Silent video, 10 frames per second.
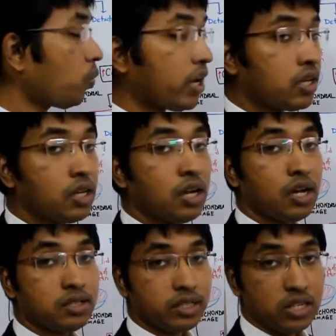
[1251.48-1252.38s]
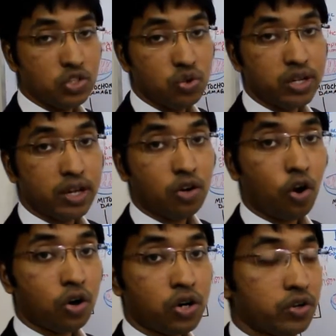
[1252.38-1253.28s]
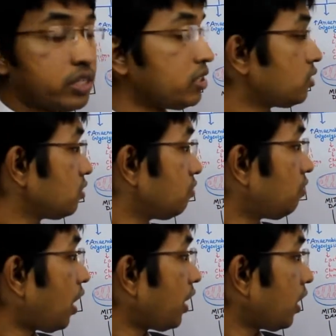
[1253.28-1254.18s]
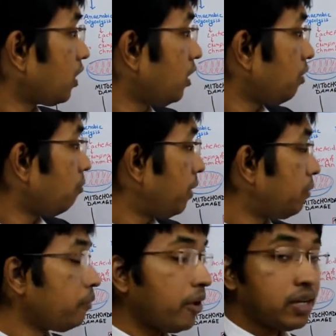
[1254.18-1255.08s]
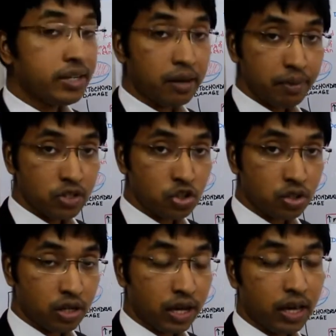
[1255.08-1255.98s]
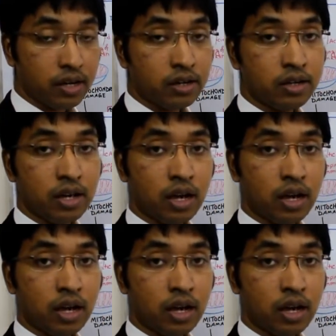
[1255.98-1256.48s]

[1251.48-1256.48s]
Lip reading: way a cell injury can occur is via membrane damage, and